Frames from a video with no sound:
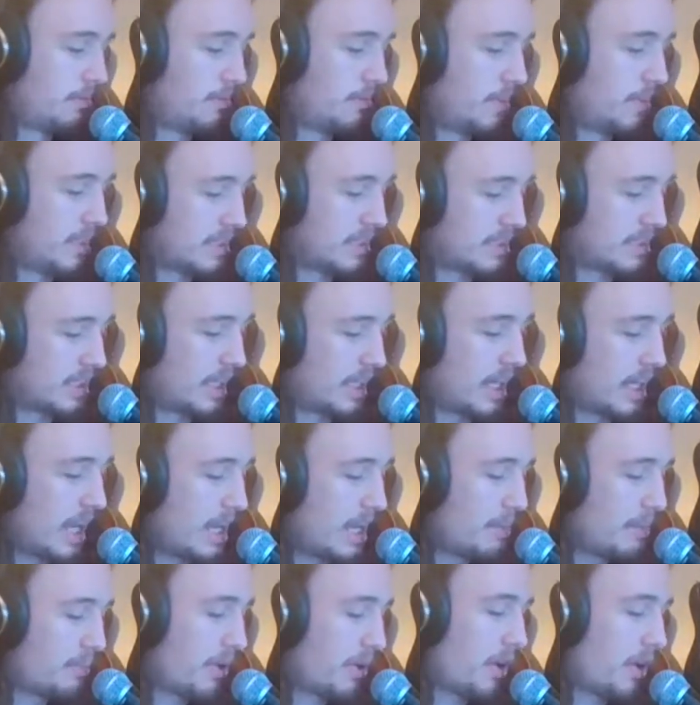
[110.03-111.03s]
let's say,
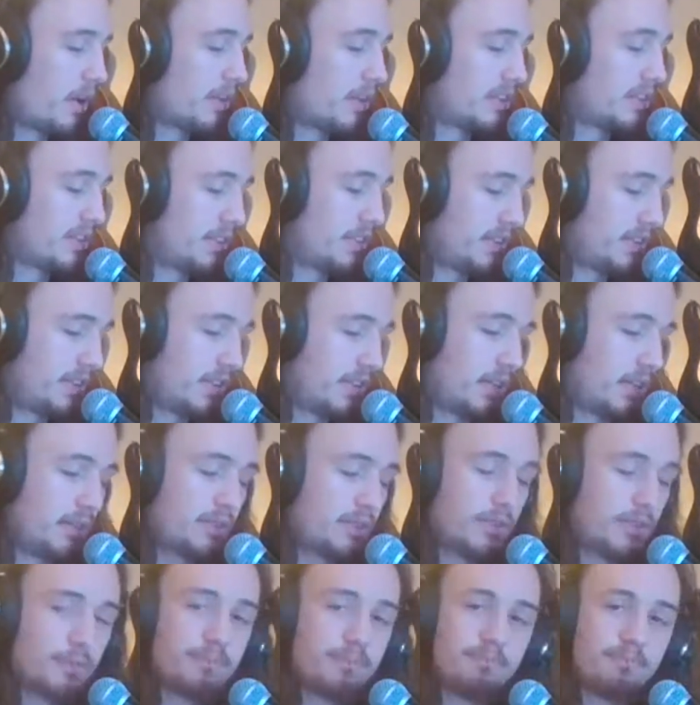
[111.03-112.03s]
8 bars in
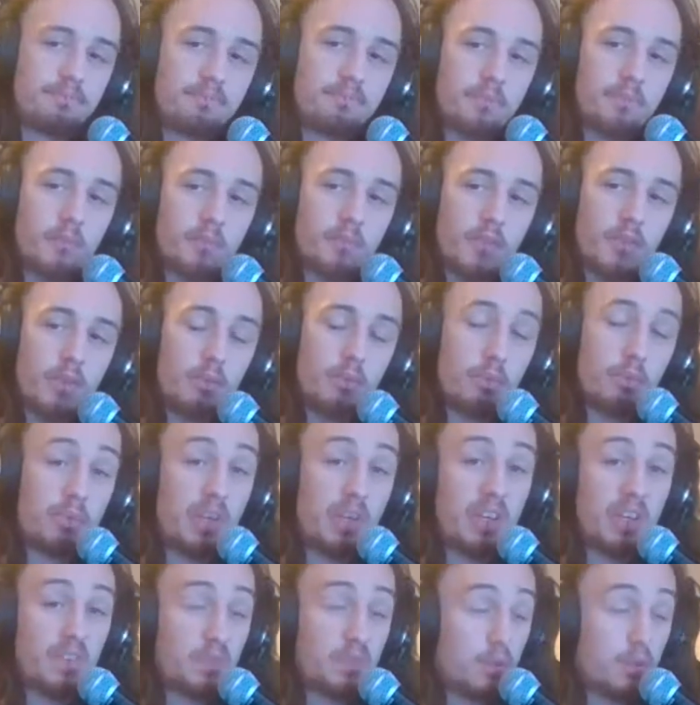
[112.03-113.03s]
total,
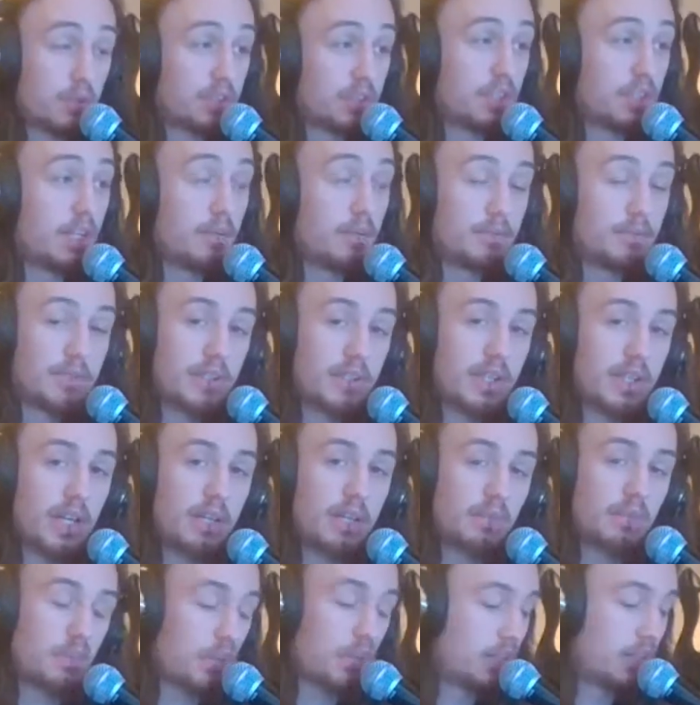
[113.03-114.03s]
repeated 4 times.
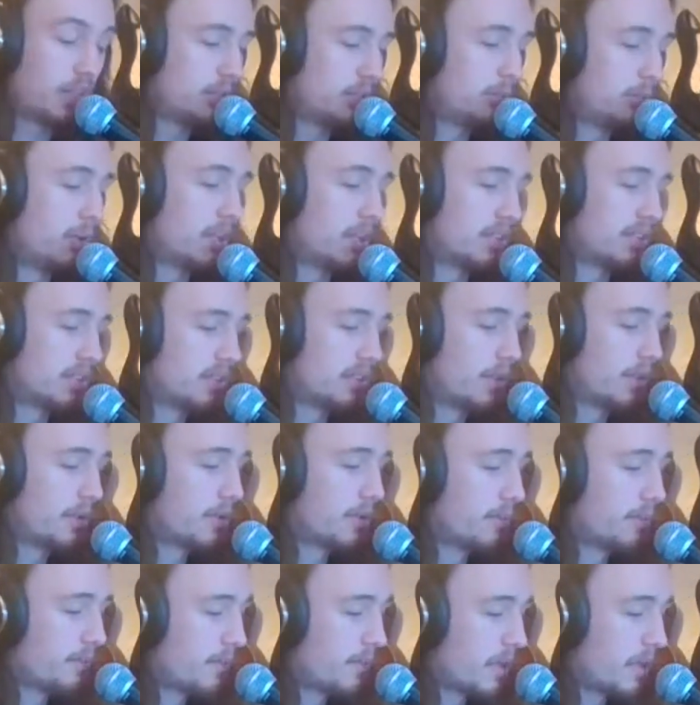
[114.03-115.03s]
Okay, 32 bars in
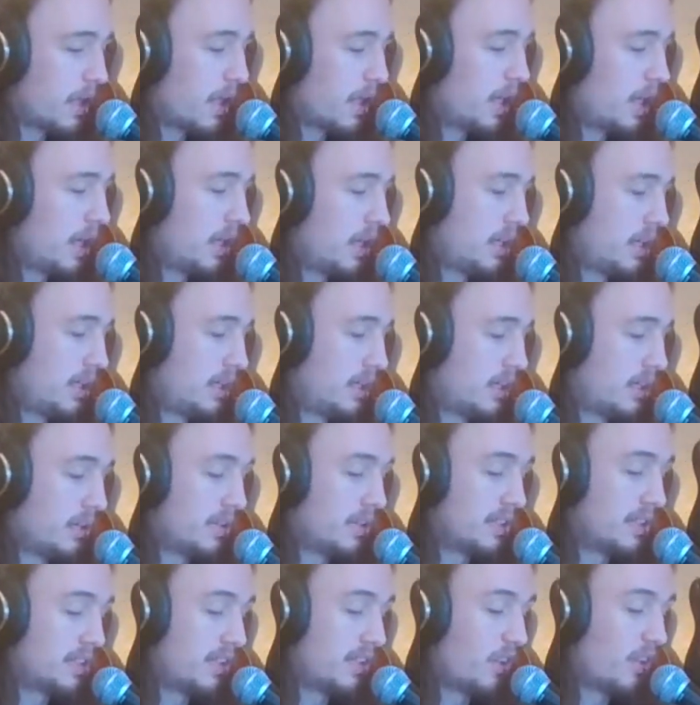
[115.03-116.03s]
total. So
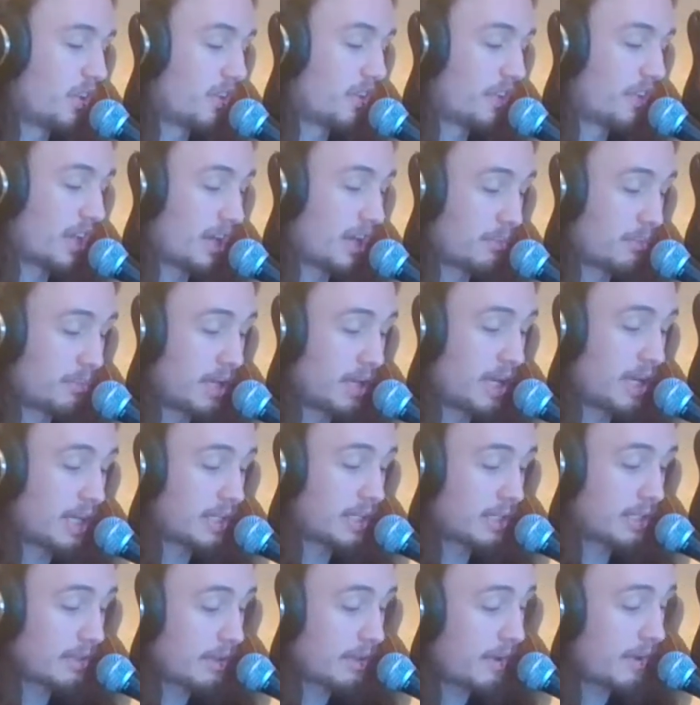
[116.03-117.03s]
it's not that
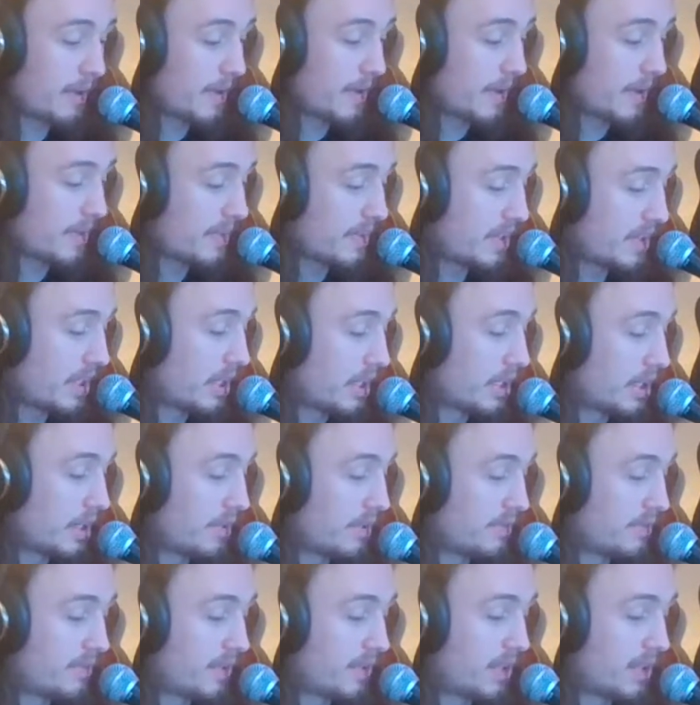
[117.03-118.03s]
bad.
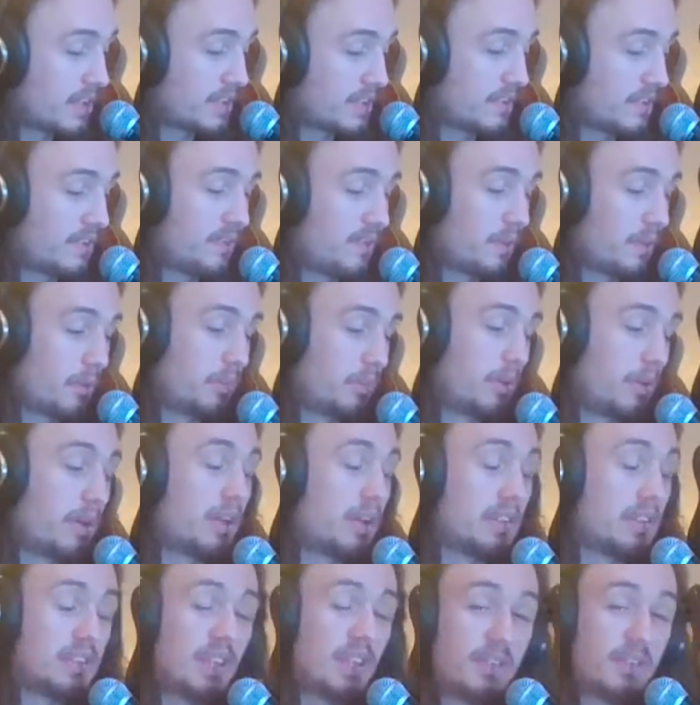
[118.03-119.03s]
The first 4
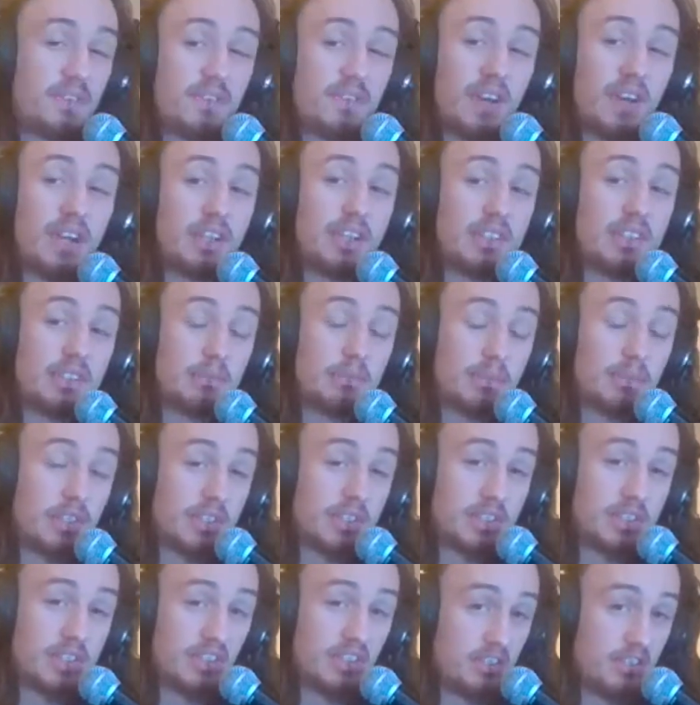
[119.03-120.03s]
bars are fairly
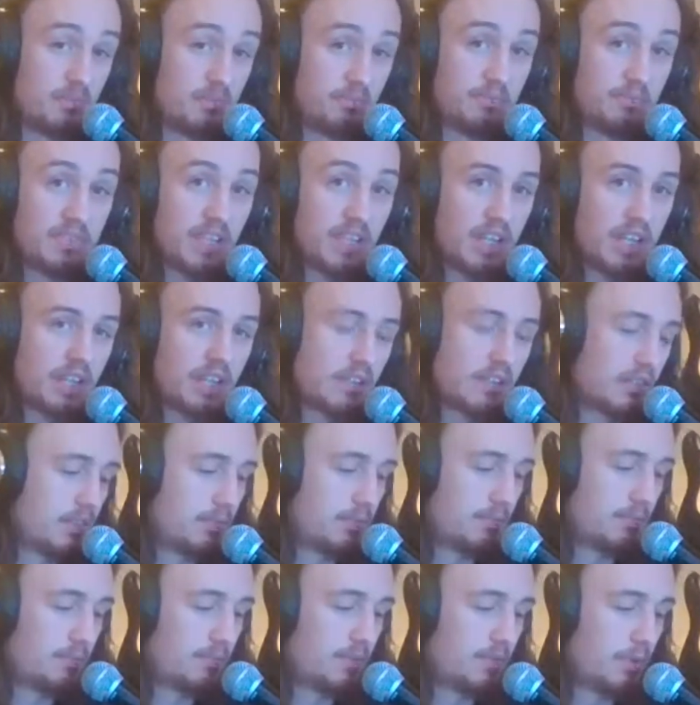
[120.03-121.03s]
similar to the second
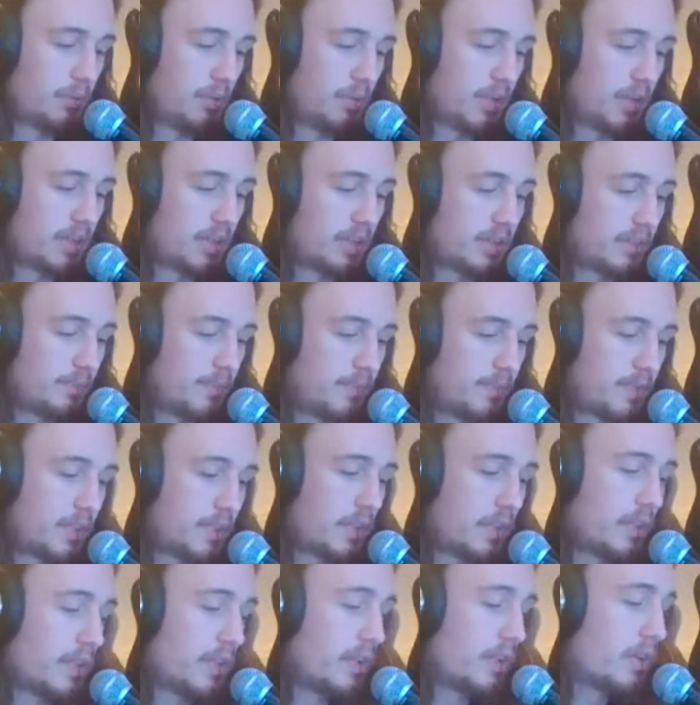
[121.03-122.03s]
4 bars.
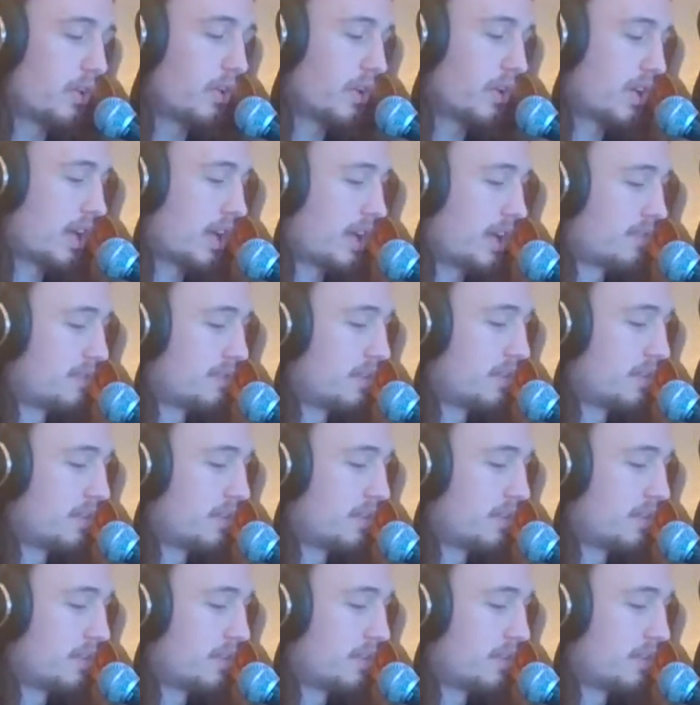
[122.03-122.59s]
So you're not going to have